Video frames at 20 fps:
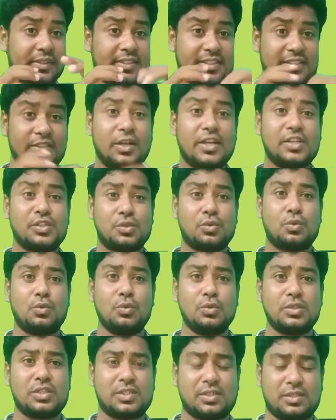the
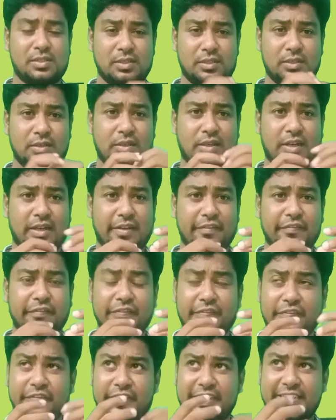schools
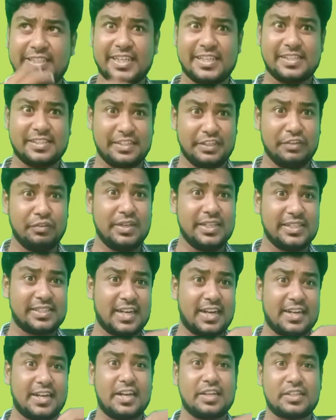which has newly
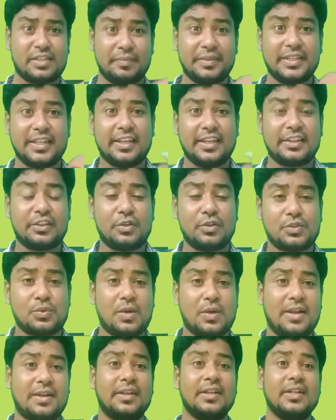started or something like those
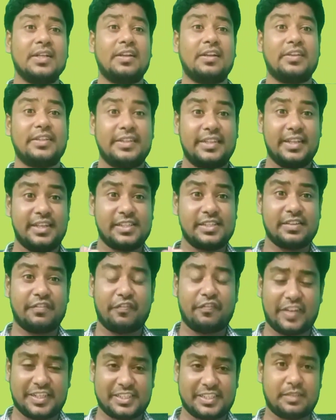who are, there is
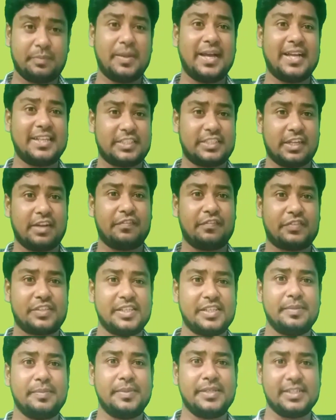a first batch of
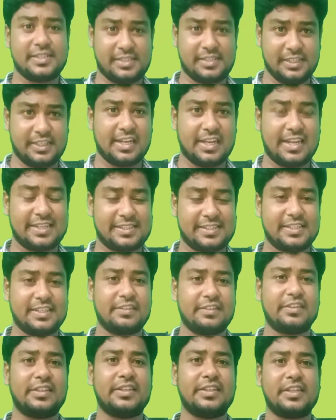CBSE class
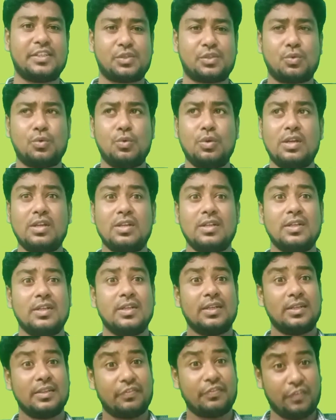10 in that school.
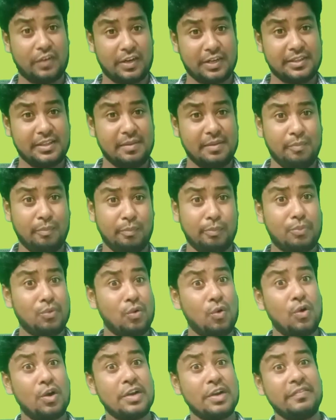For them,
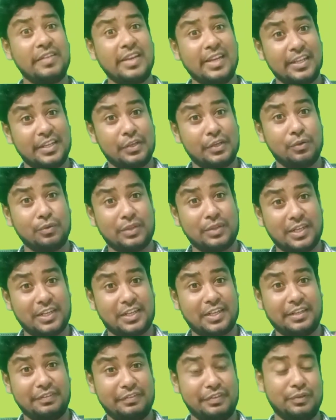board will give
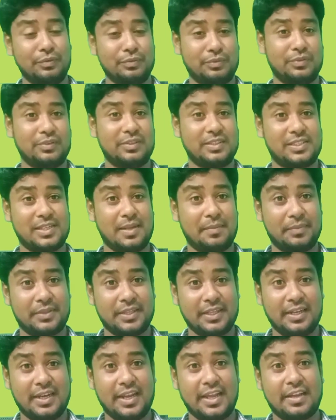that review,
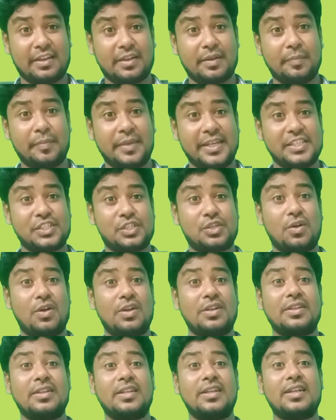something like based
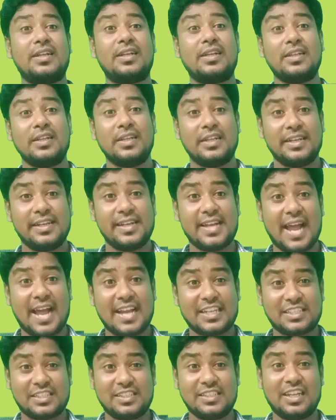on the
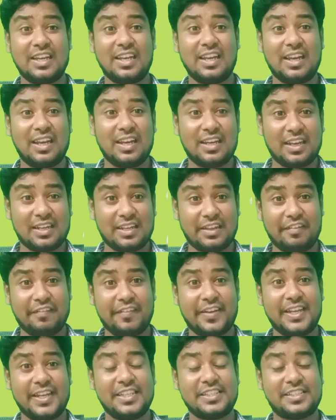national average,